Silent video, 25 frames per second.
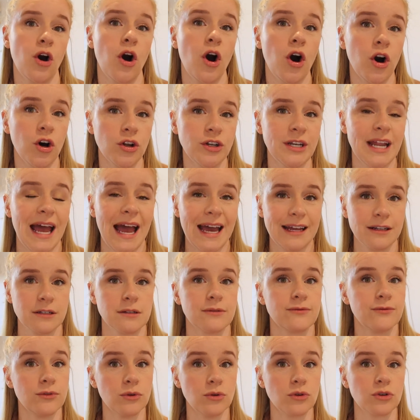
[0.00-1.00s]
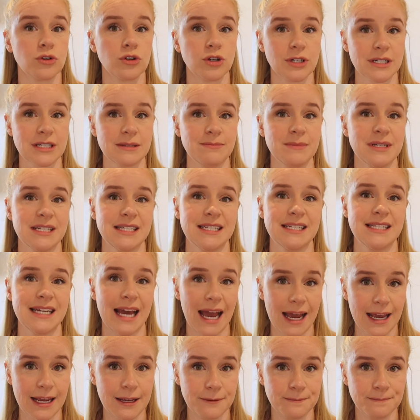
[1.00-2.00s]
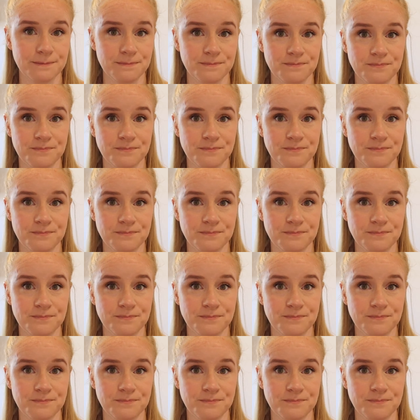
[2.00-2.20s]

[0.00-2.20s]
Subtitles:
on and for Christmas Day.